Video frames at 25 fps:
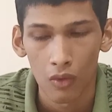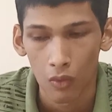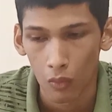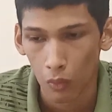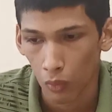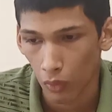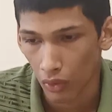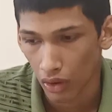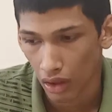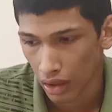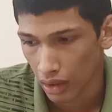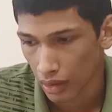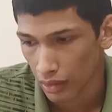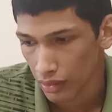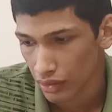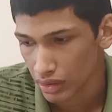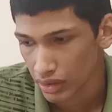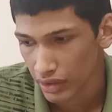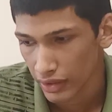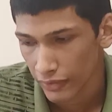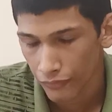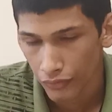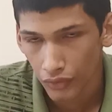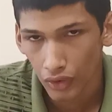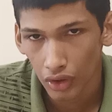
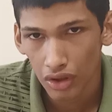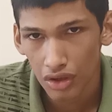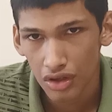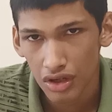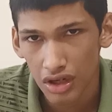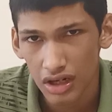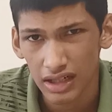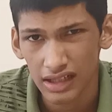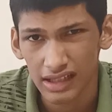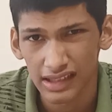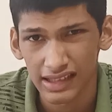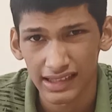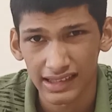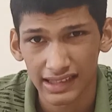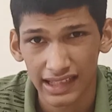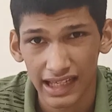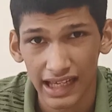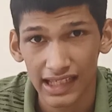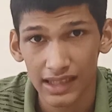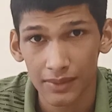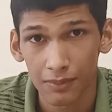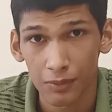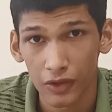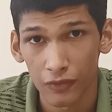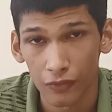If your turtle is
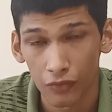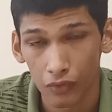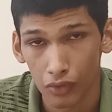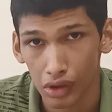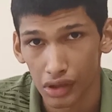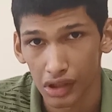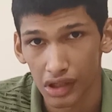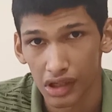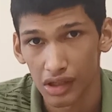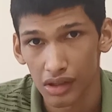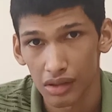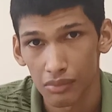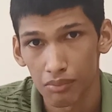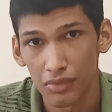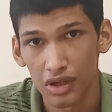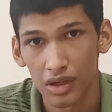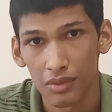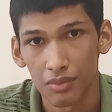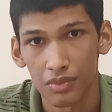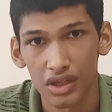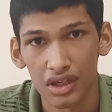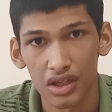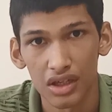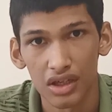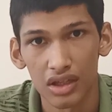gasping for air,
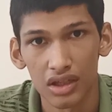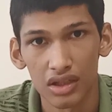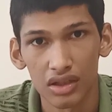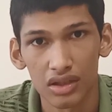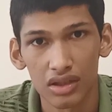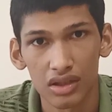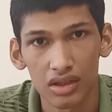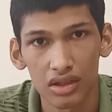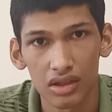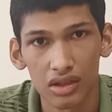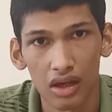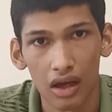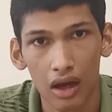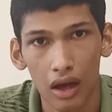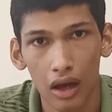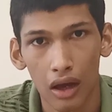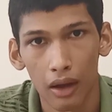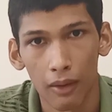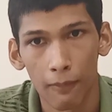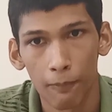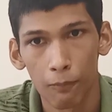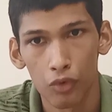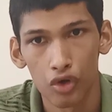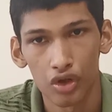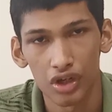maybe he is
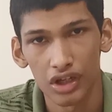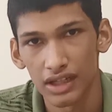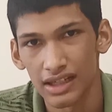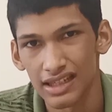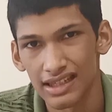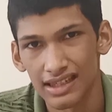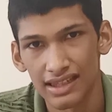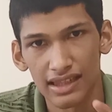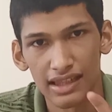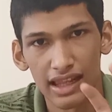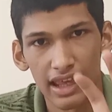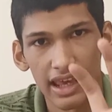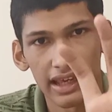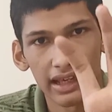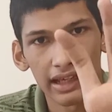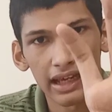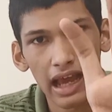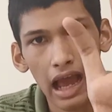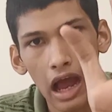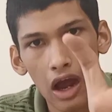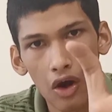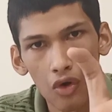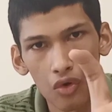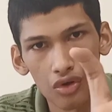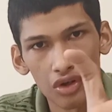putting his
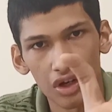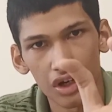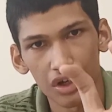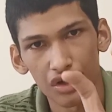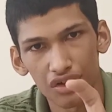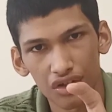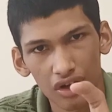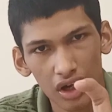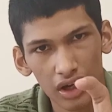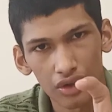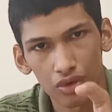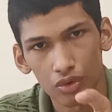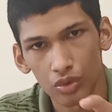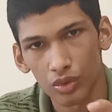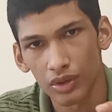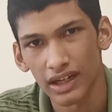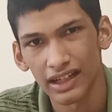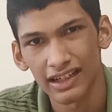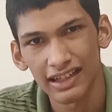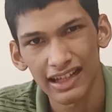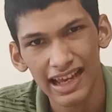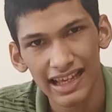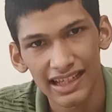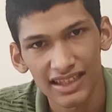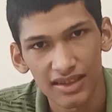neck out and trying to
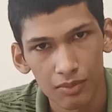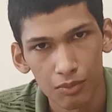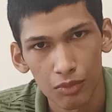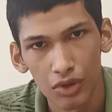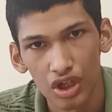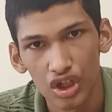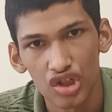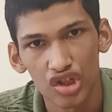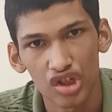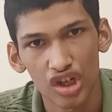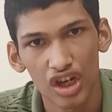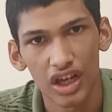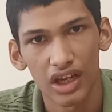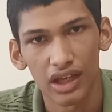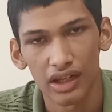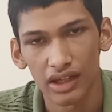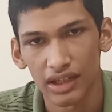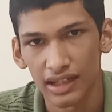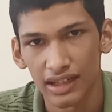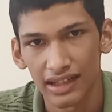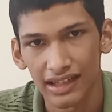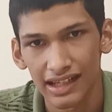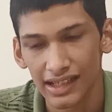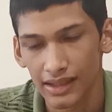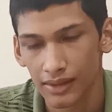get as much air
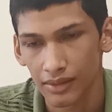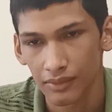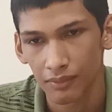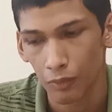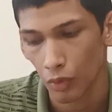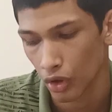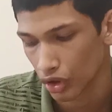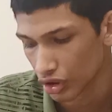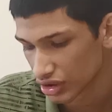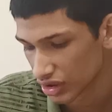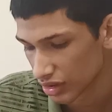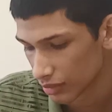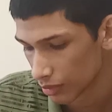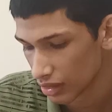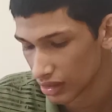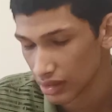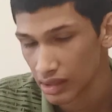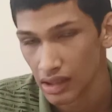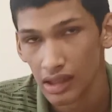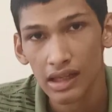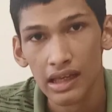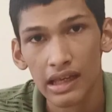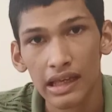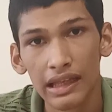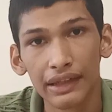in as possible,